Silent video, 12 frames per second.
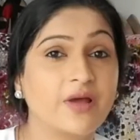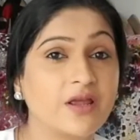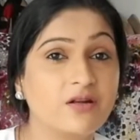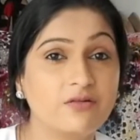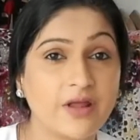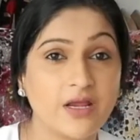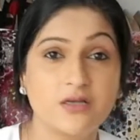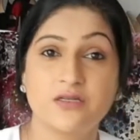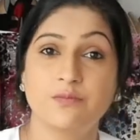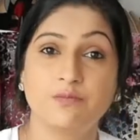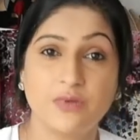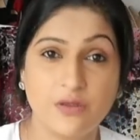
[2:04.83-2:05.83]
by great
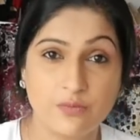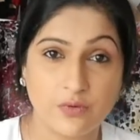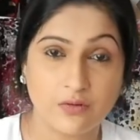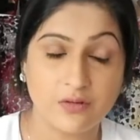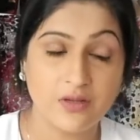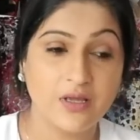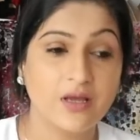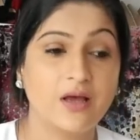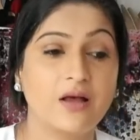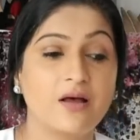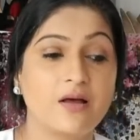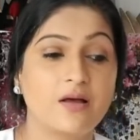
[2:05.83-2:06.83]
people.
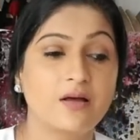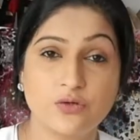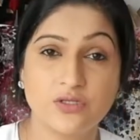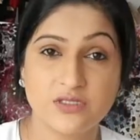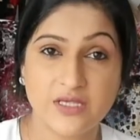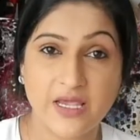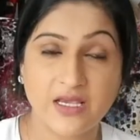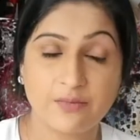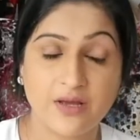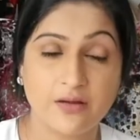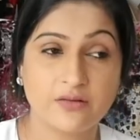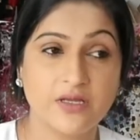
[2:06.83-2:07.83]
Good saying
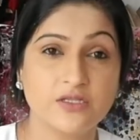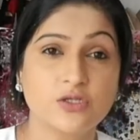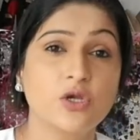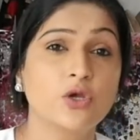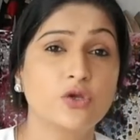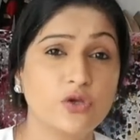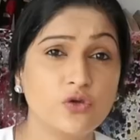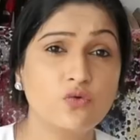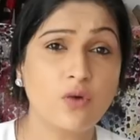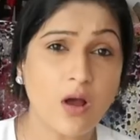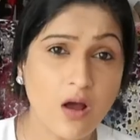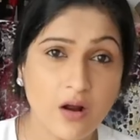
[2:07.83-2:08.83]
about this,
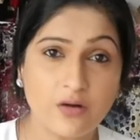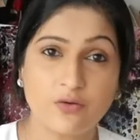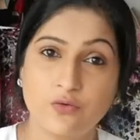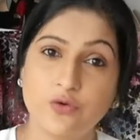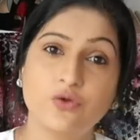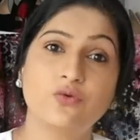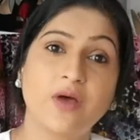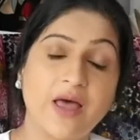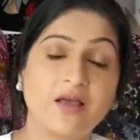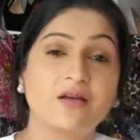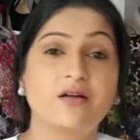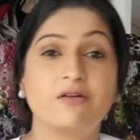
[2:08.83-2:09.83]
you are who you
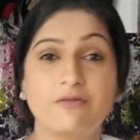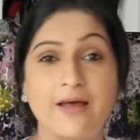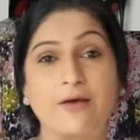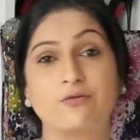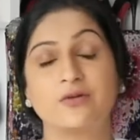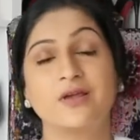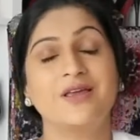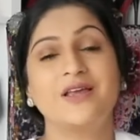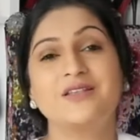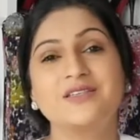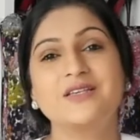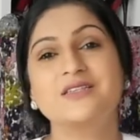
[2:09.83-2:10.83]
hang around.
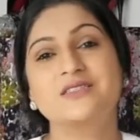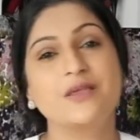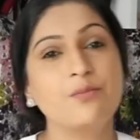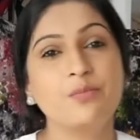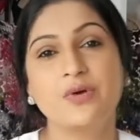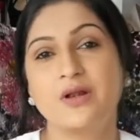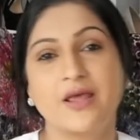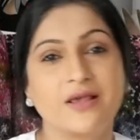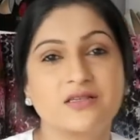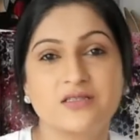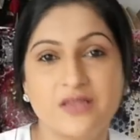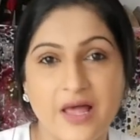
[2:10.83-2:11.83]
It's as simple
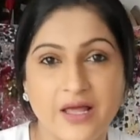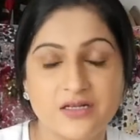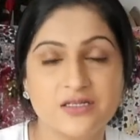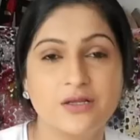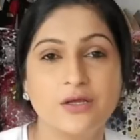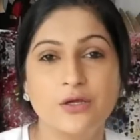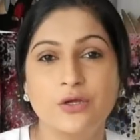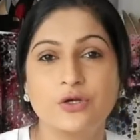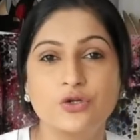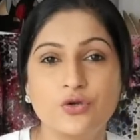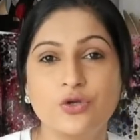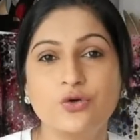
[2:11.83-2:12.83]
as that.
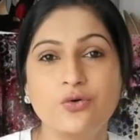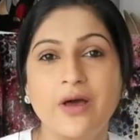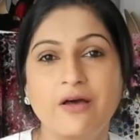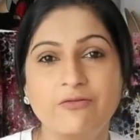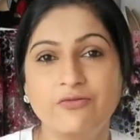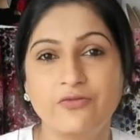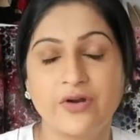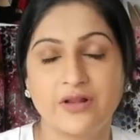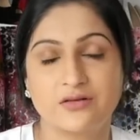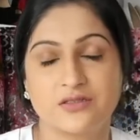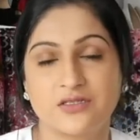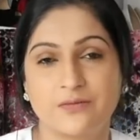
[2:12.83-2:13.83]
Do you have
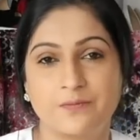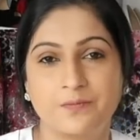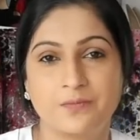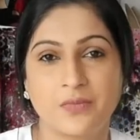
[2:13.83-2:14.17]
friends